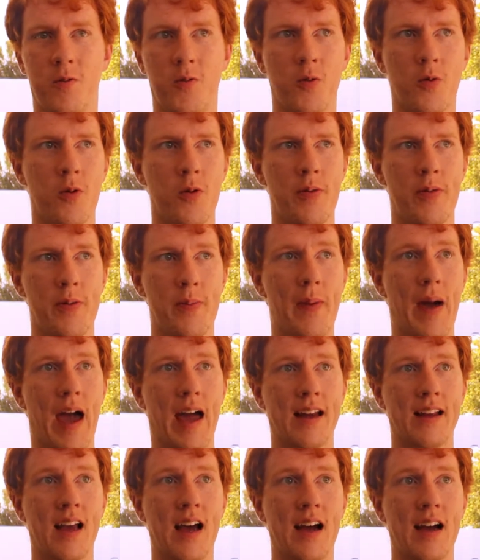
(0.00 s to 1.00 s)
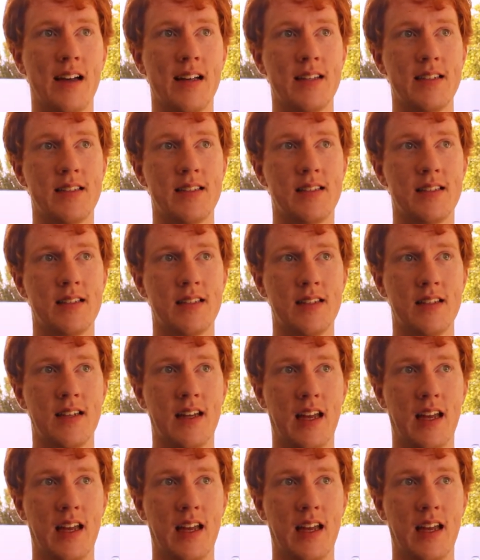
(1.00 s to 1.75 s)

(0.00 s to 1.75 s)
for the bad guys